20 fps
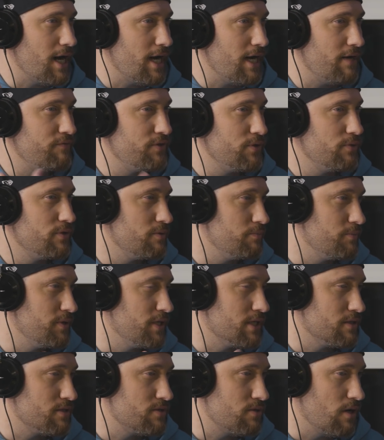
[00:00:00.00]
I view it
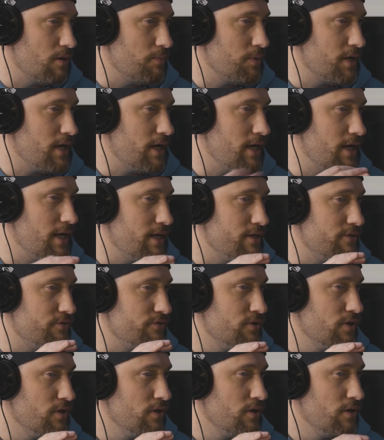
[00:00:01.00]
being a startup guy
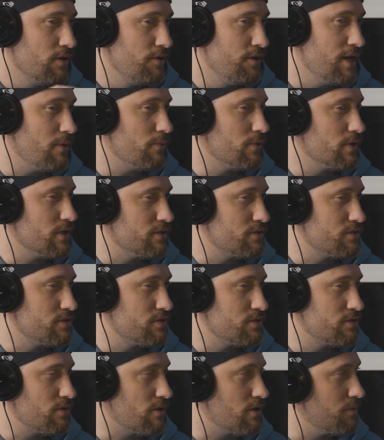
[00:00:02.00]
as now we're in a
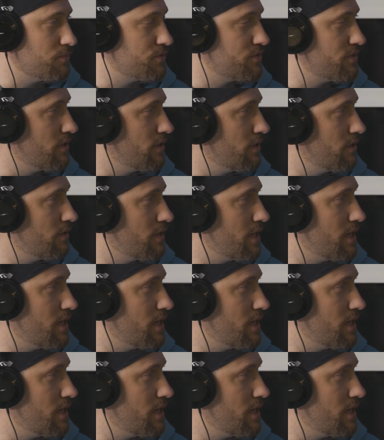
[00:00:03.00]
startup city.